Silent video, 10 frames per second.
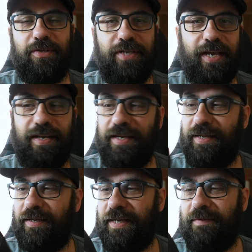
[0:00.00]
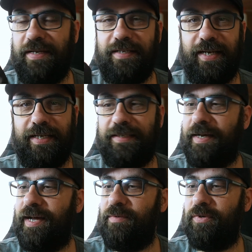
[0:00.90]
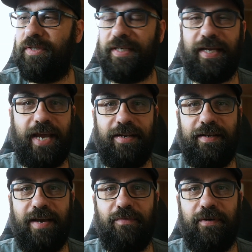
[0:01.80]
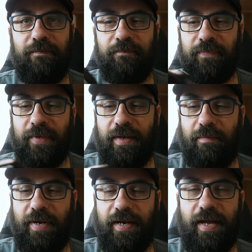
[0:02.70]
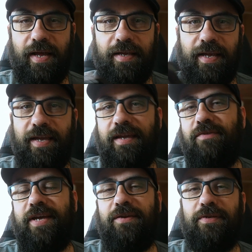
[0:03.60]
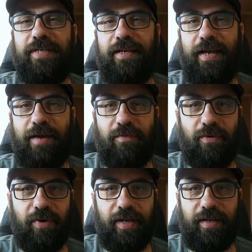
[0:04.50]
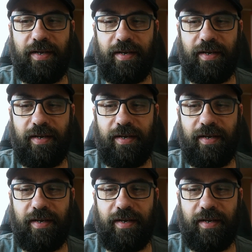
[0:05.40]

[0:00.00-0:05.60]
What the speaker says: any, in this case I'm using a Canon camera, but you can use any camera really.